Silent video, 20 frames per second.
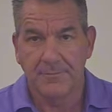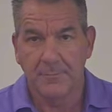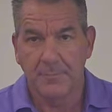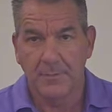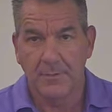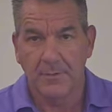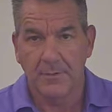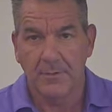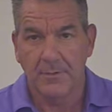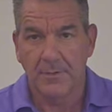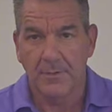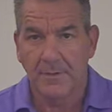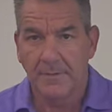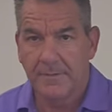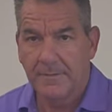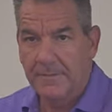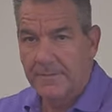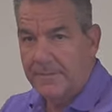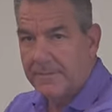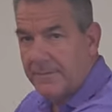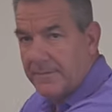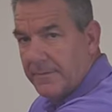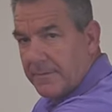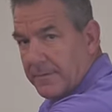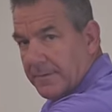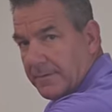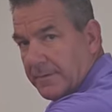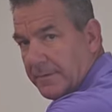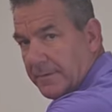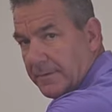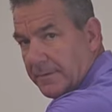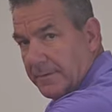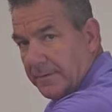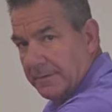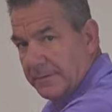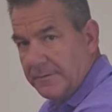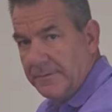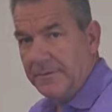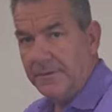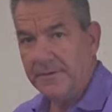the ball,
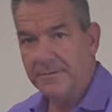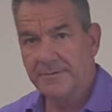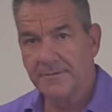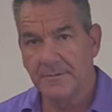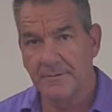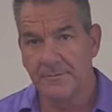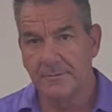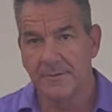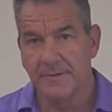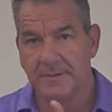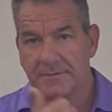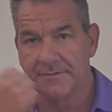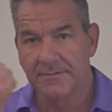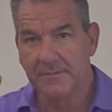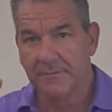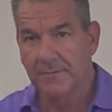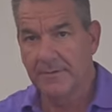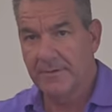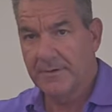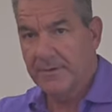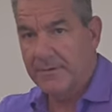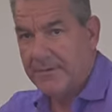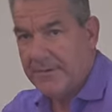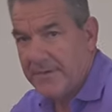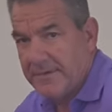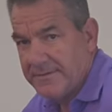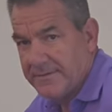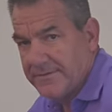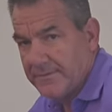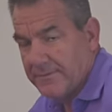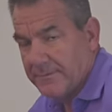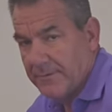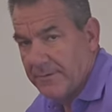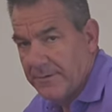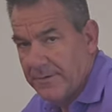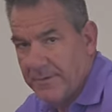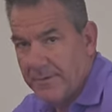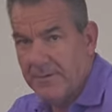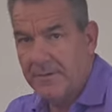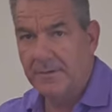and so head's over here and ass is over
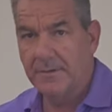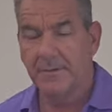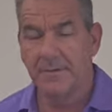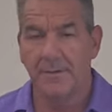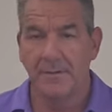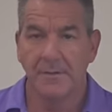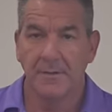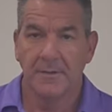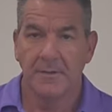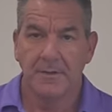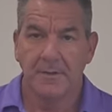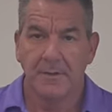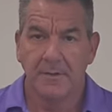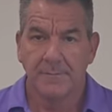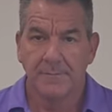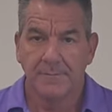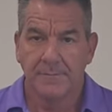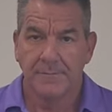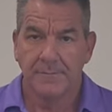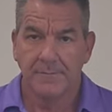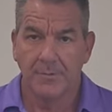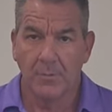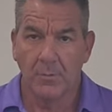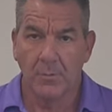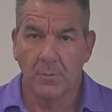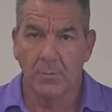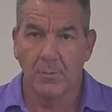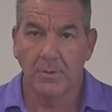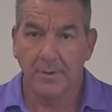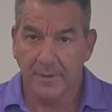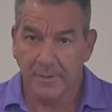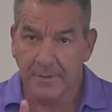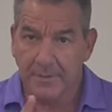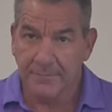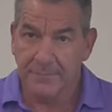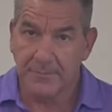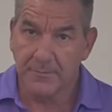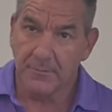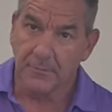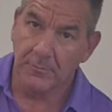here, or
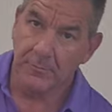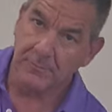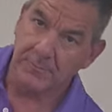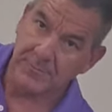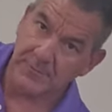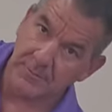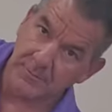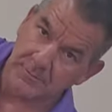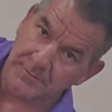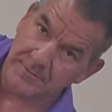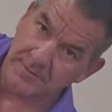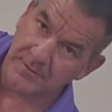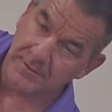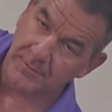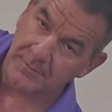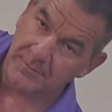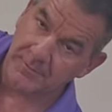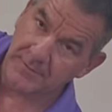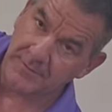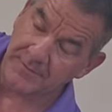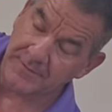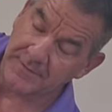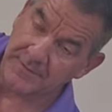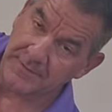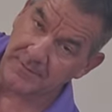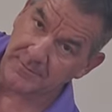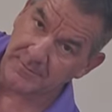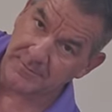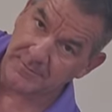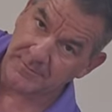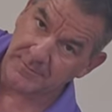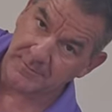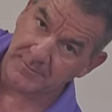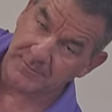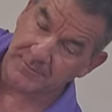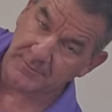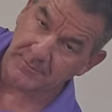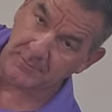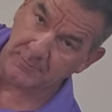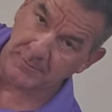if you do tilt and think you're
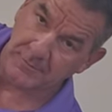tilting and